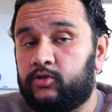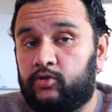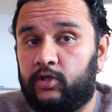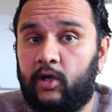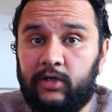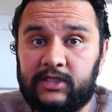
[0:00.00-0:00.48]

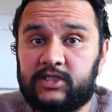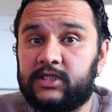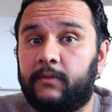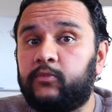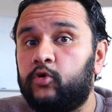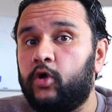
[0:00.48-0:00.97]
So now let's
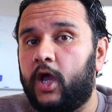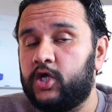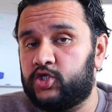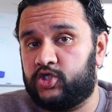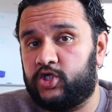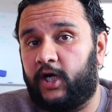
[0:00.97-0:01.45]
jump to
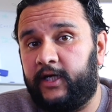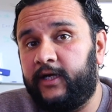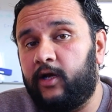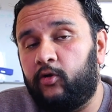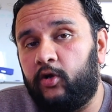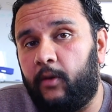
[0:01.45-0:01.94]
shutting
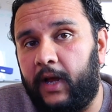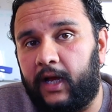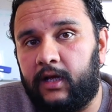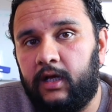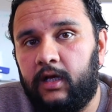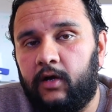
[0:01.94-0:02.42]
down your
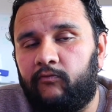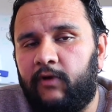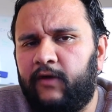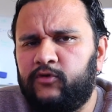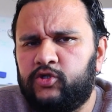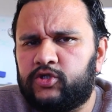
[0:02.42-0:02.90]
Mac.
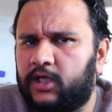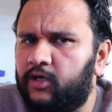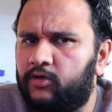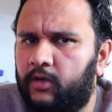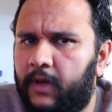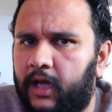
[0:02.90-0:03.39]
Why would you shut
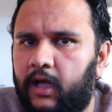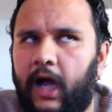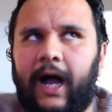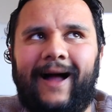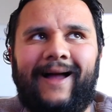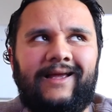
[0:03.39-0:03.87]
down your Mac?
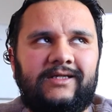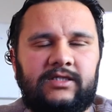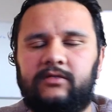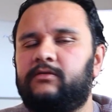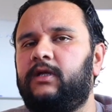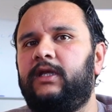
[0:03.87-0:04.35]
I
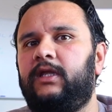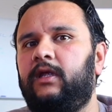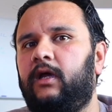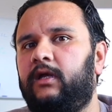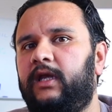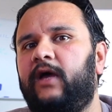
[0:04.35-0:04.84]

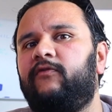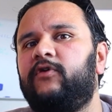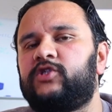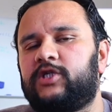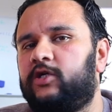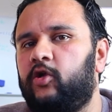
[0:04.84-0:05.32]
generally
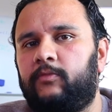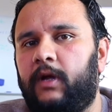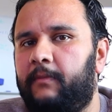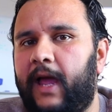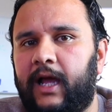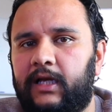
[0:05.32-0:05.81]
never shut down
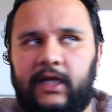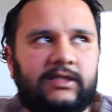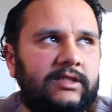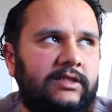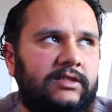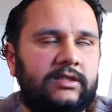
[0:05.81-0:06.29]
my Mac like
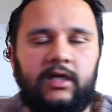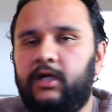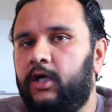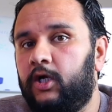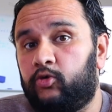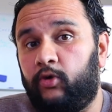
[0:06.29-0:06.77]
since
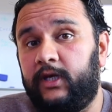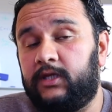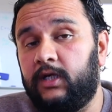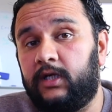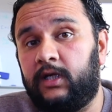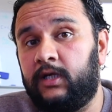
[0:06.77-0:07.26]

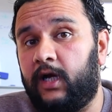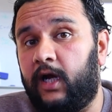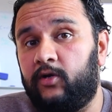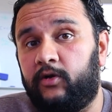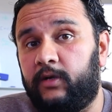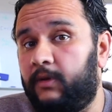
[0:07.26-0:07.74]
2013 I
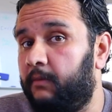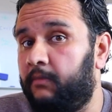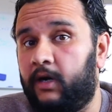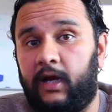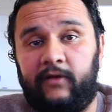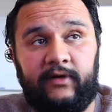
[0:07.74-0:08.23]
don't
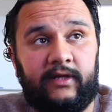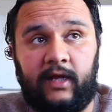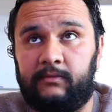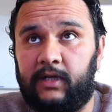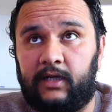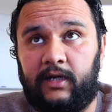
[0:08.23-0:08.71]
remember any
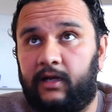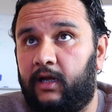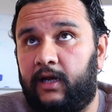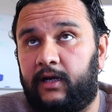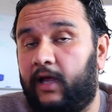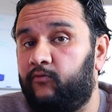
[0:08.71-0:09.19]
time that,
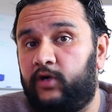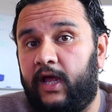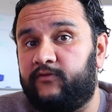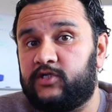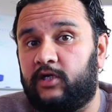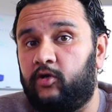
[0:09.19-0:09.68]
that I would
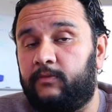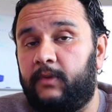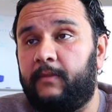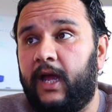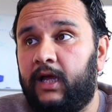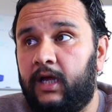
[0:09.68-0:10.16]
have shut down
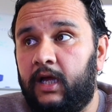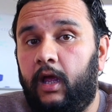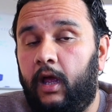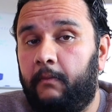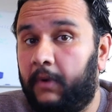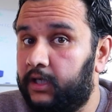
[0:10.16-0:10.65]
my Mac.
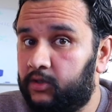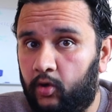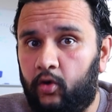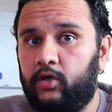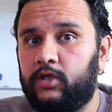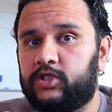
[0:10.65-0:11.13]
But
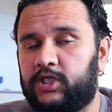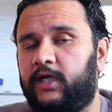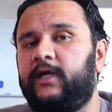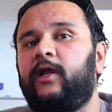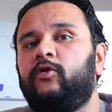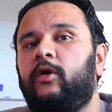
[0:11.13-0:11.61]
though
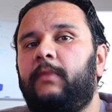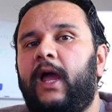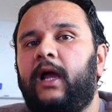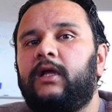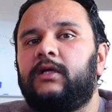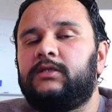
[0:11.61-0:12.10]
shutting down your
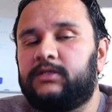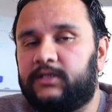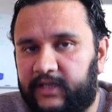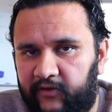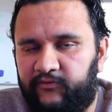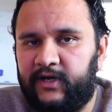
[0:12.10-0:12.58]
Mac
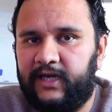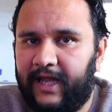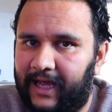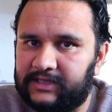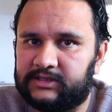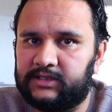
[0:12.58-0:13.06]
definitely
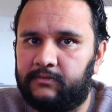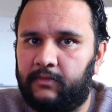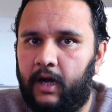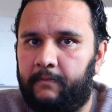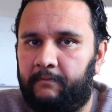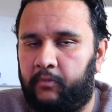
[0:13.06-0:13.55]
has
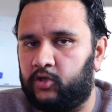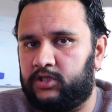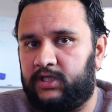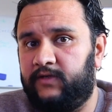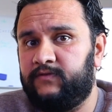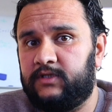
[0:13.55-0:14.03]
some
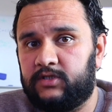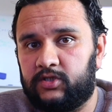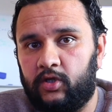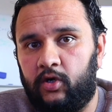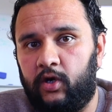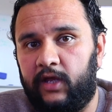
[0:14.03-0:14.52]
positives.
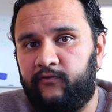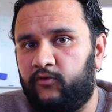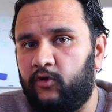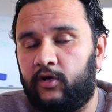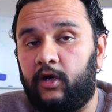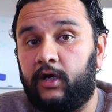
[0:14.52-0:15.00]
So if
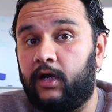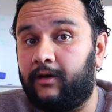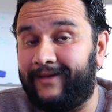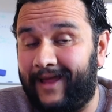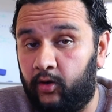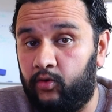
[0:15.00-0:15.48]
you're not a
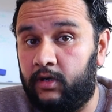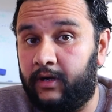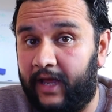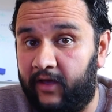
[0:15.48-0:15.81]
regular